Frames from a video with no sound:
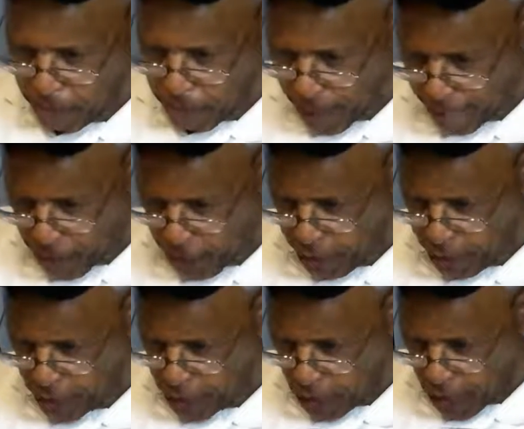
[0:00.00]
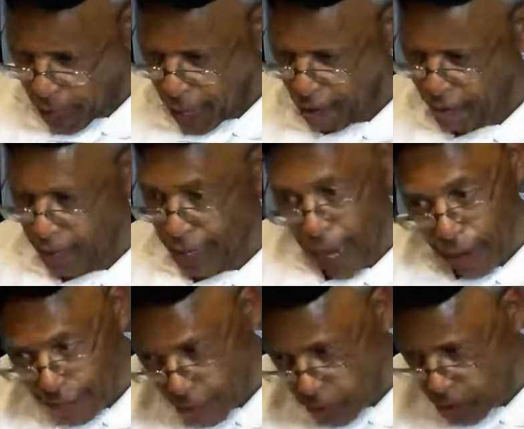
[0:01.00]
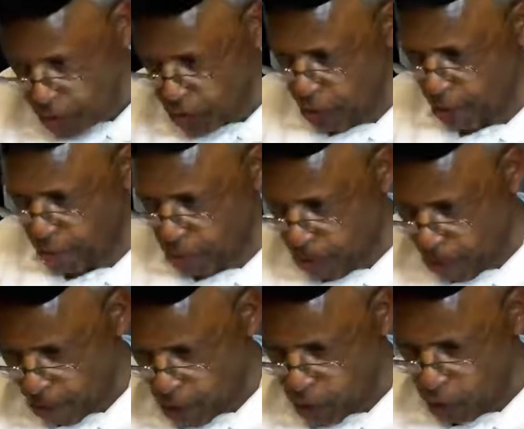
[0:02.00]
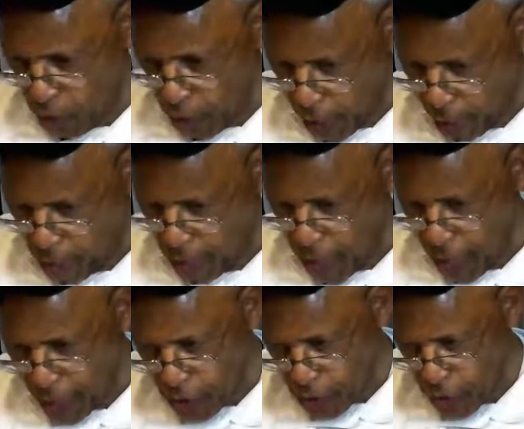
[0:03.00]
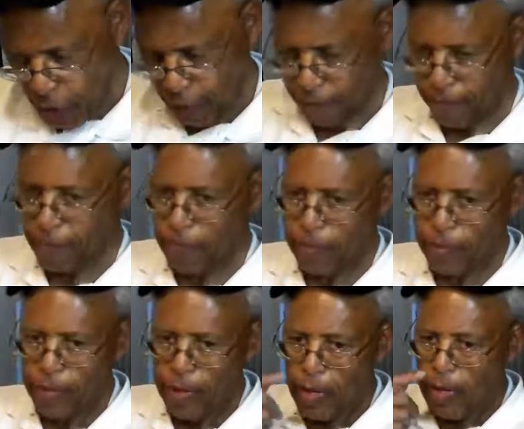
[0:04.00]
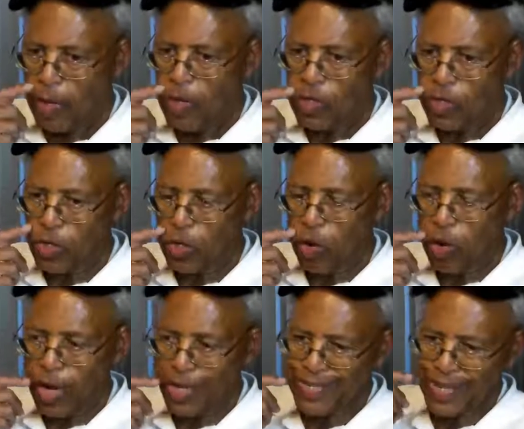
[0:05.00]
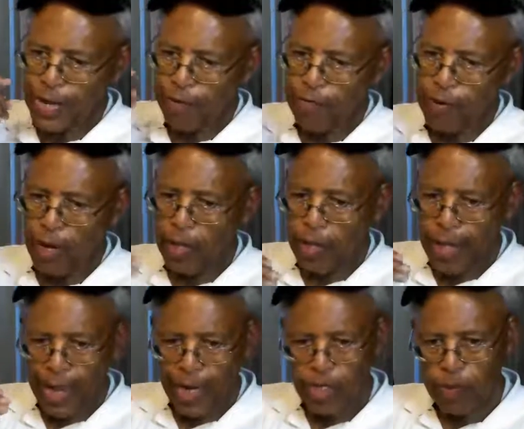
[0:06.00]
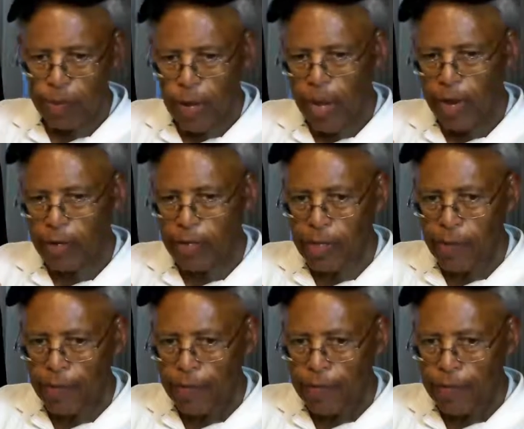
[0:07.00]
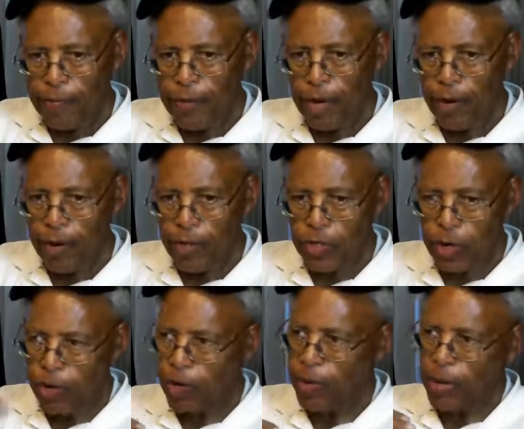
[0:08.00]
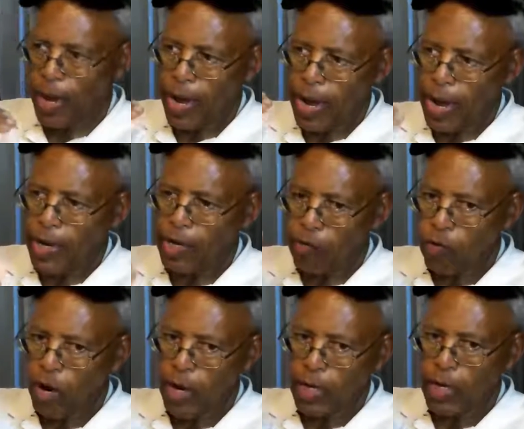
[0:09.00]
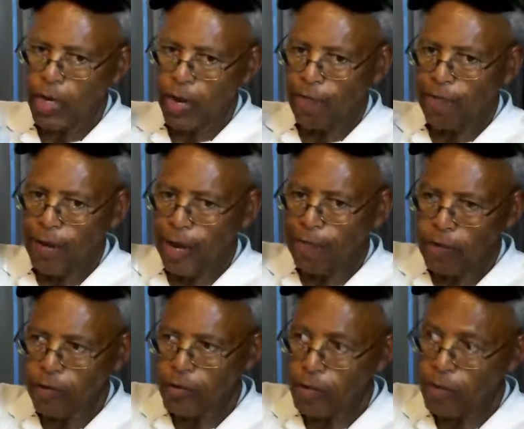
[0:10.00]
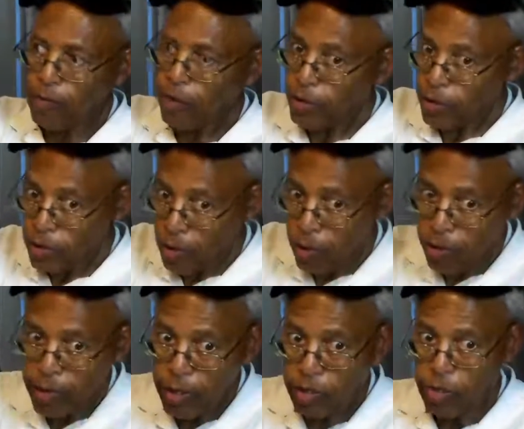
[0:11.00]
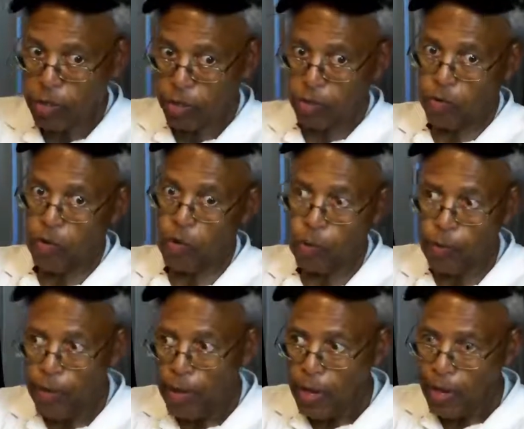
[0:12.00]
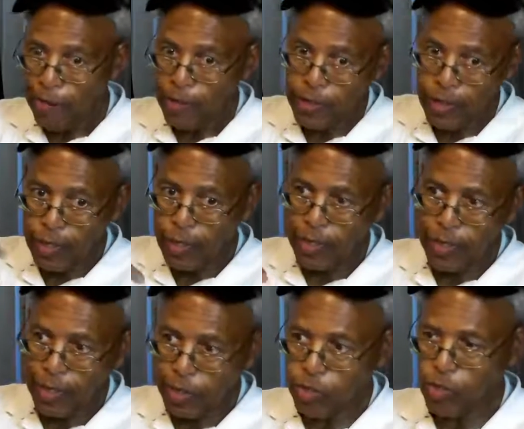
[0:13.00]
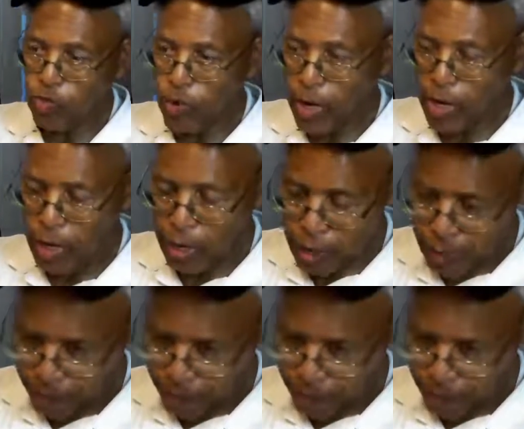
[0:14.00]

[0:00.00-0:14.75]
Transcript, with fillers: members have levels of spiritual comprehension. So, as in every other aspect, there is going to be a hierarchy of levels in the prototokos. group. We see this illustrated